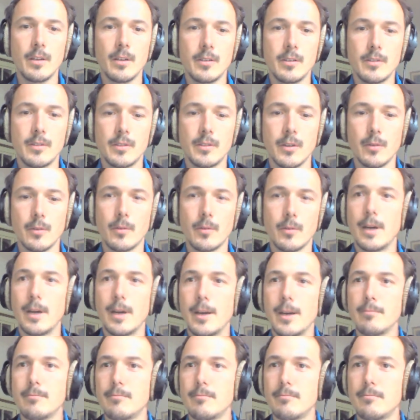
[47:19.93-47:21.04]
So
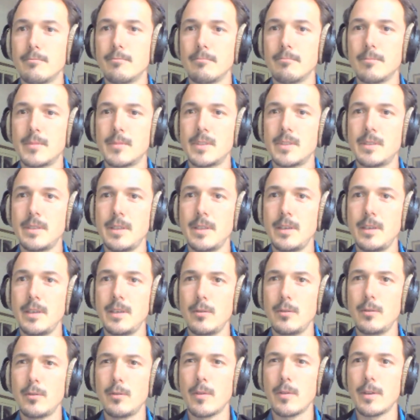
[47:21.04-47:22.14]
see
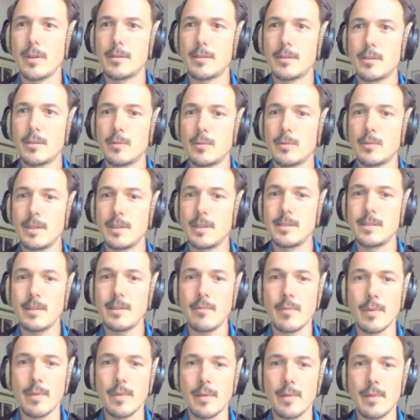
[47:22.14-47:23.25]
you on the
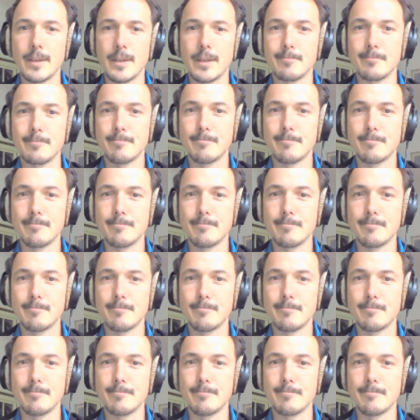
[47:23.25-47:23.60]
27th, I think.